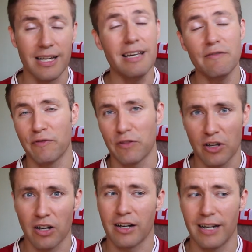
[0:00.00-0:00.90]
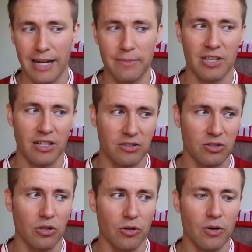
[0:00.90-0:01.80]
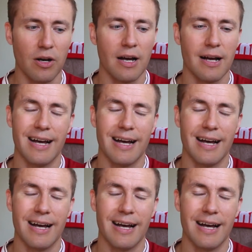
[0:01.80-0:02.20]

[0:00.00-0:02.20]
if the claims are true,